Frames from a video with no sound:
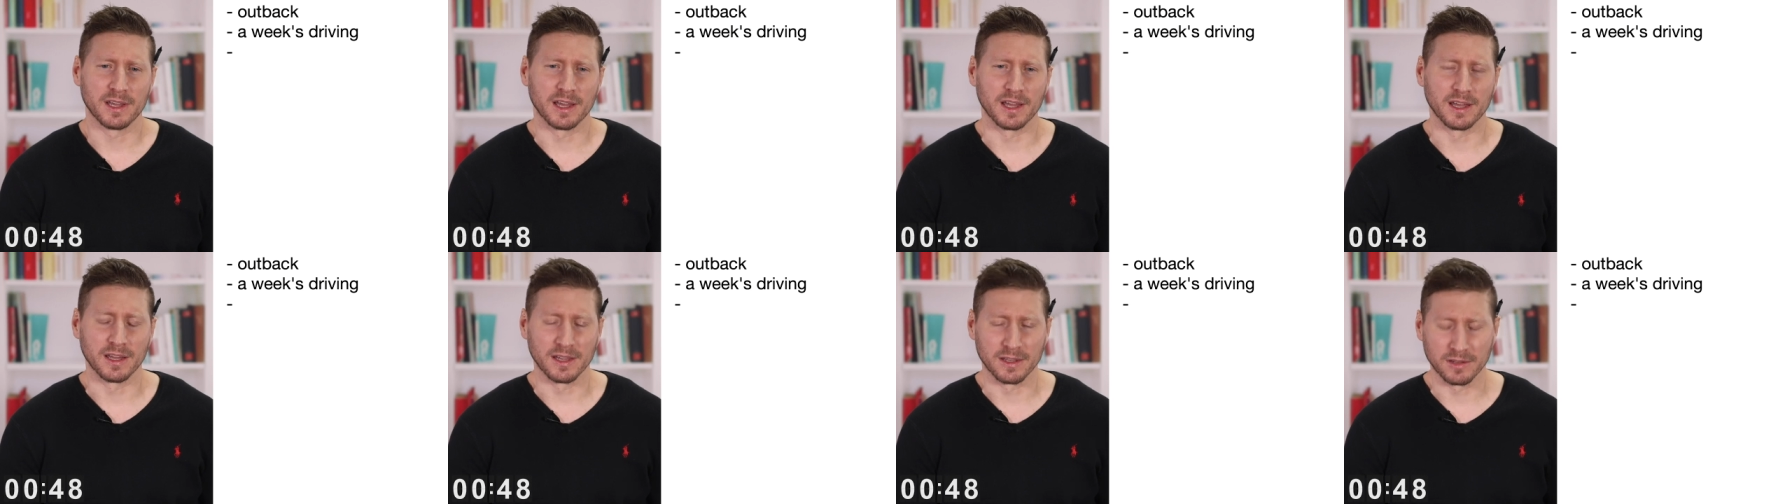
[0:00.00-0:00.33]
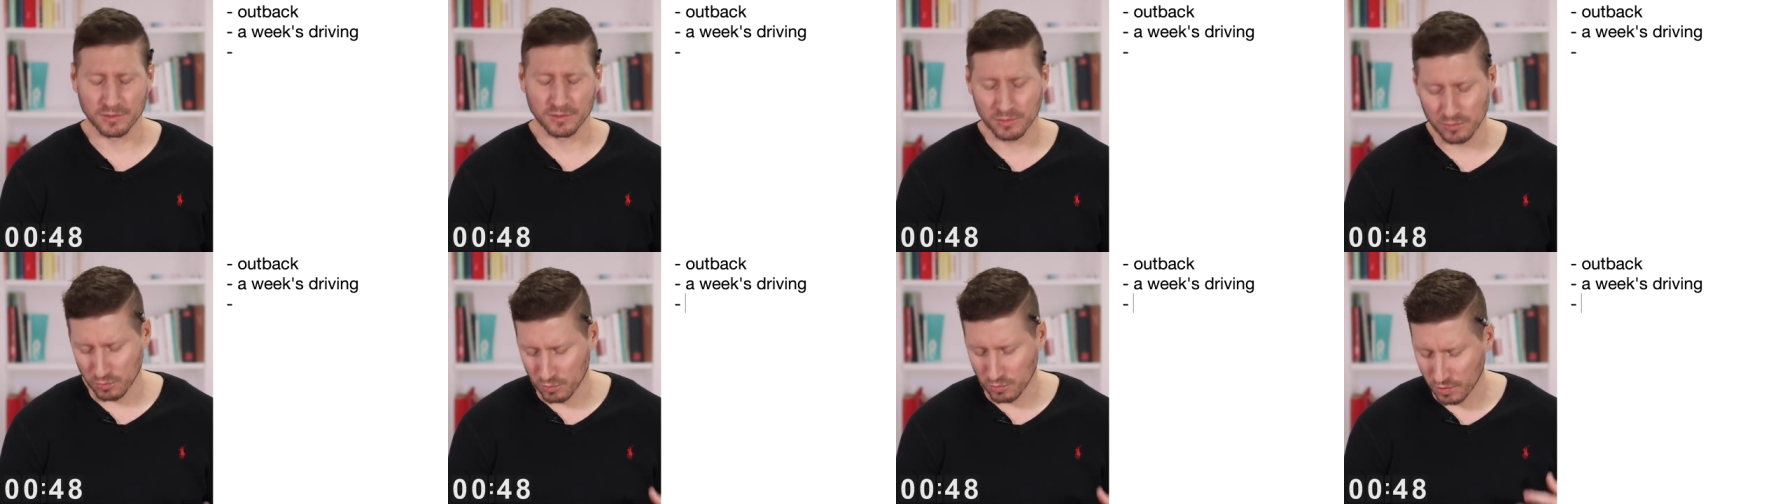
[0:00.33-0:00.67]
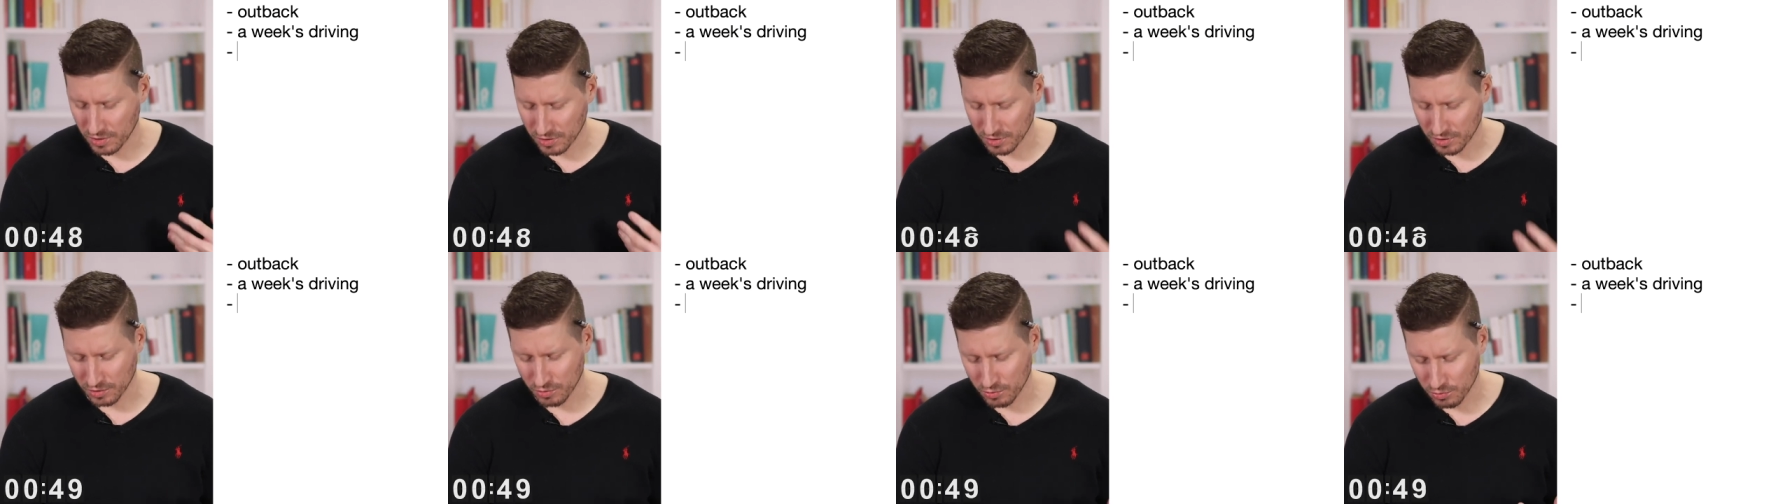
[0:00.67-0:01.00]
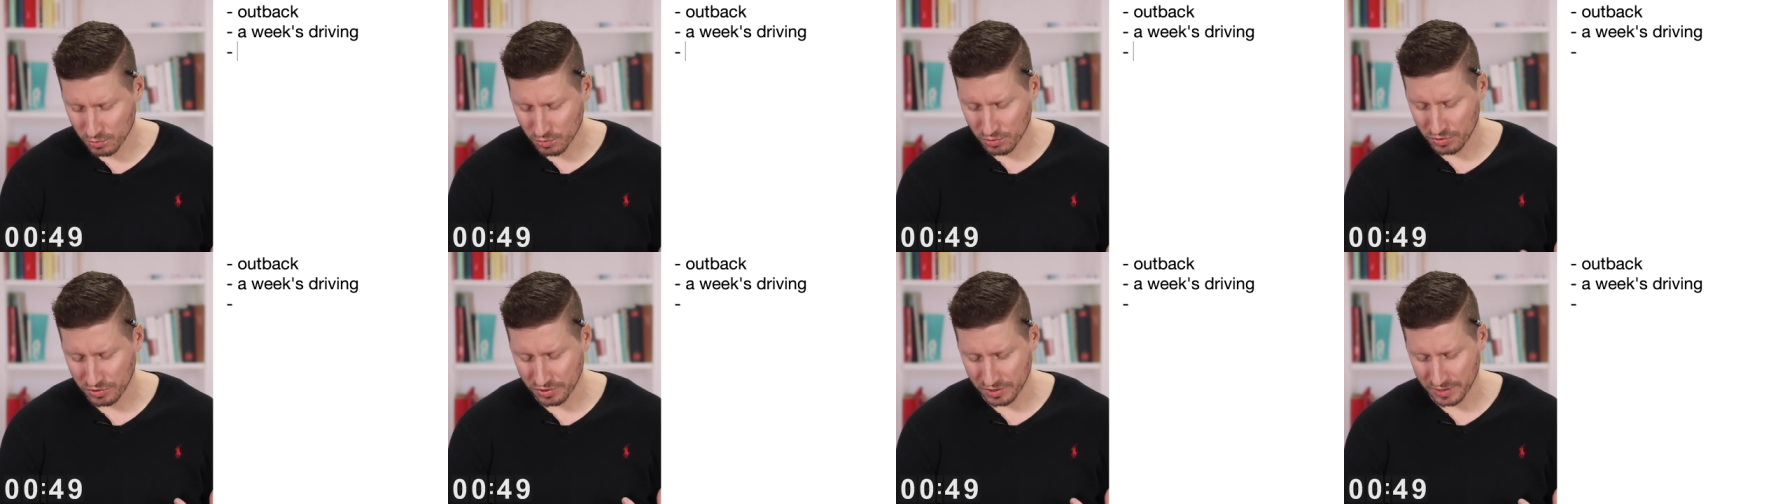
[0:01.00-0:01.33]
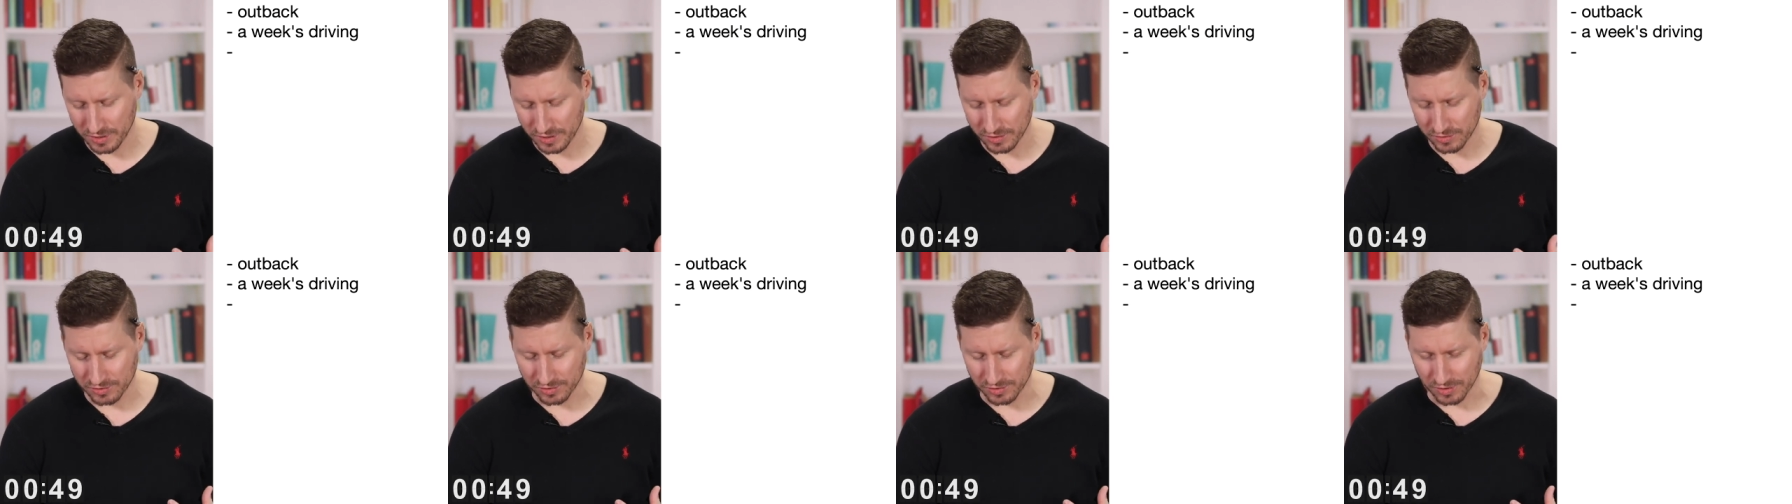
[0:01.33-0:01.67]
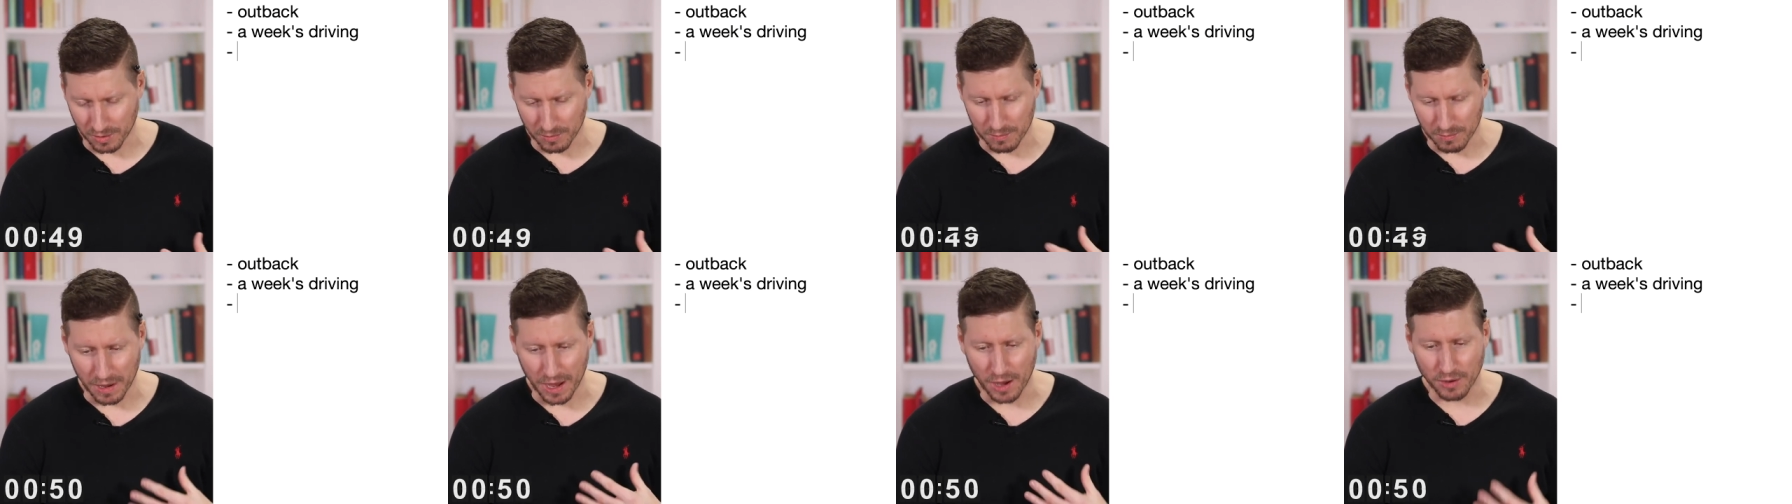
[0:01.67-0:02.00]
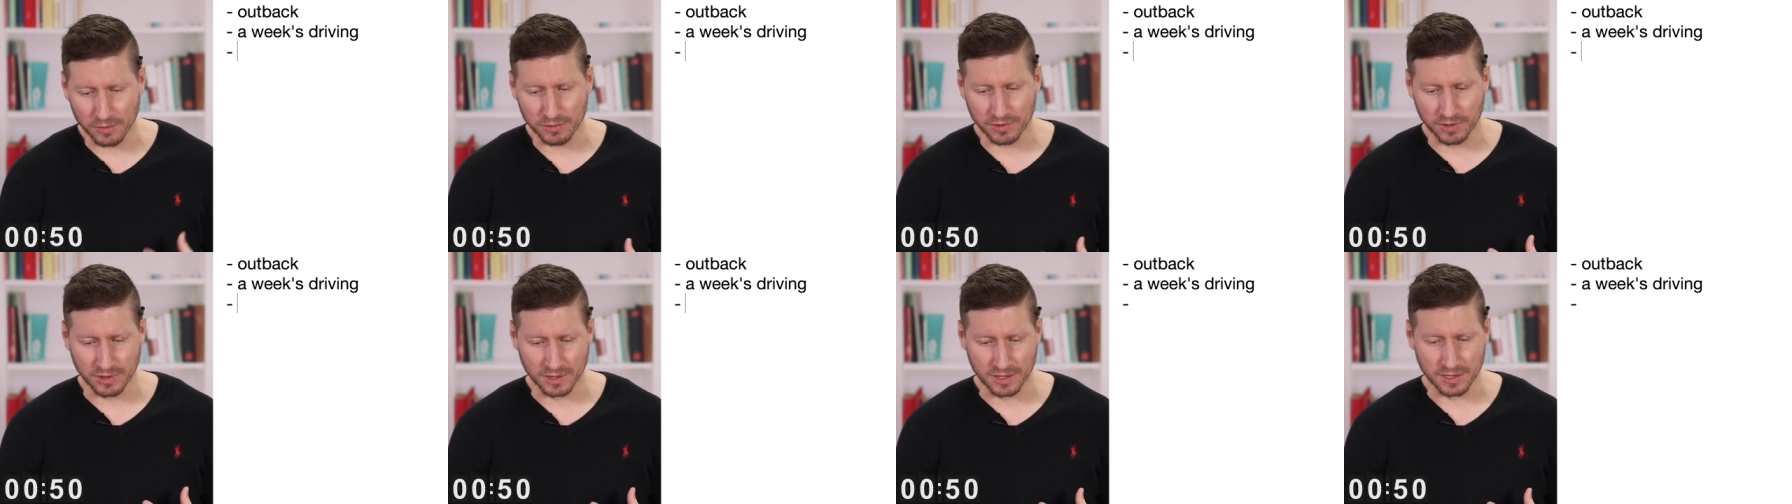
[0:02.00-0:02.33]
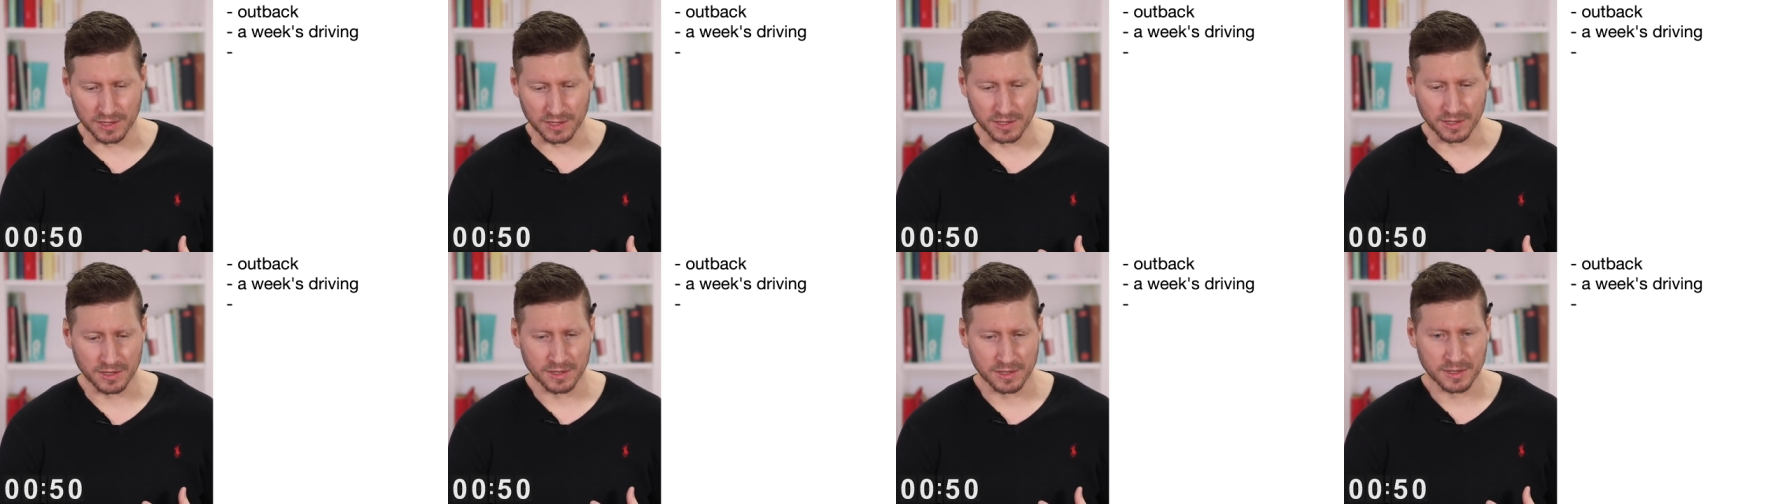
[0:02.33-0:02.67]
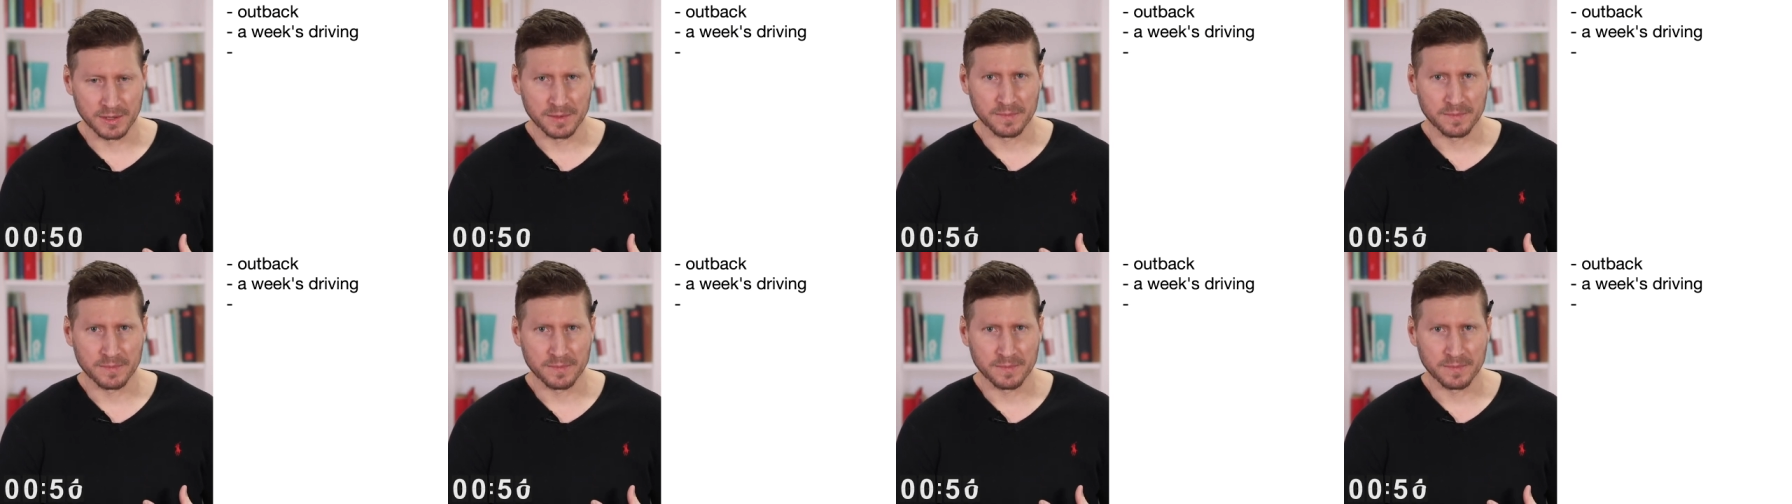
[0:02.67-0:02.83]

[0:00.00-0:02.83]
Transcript: And one of the cool things about the,